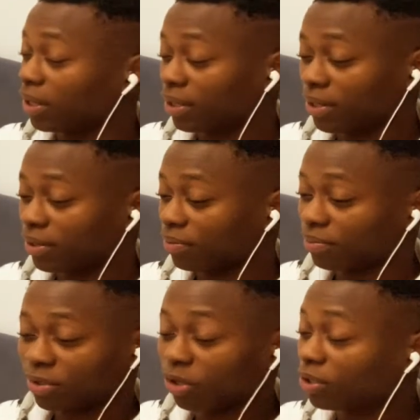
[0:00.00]
Like,
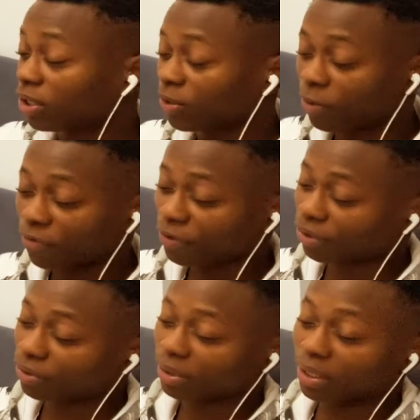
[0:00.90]
suggest more
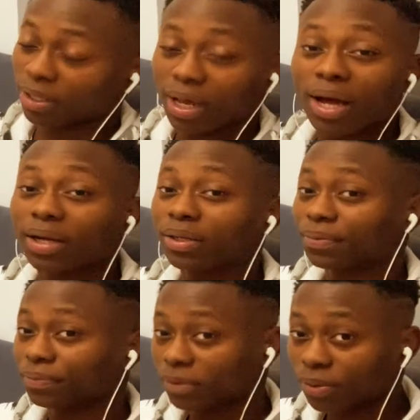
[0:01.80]
videos, and yeah,
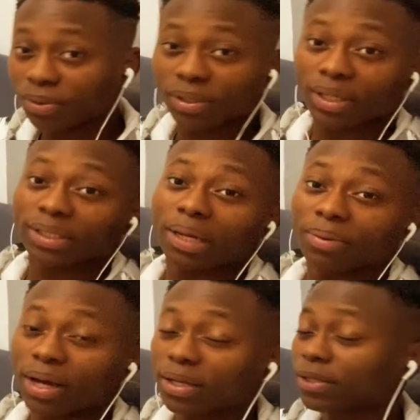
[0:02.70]
we'll see you next
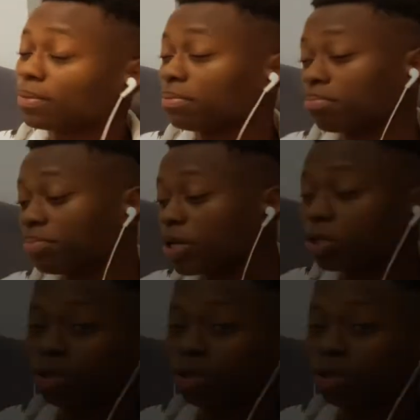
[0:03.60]
time, guys. Peace.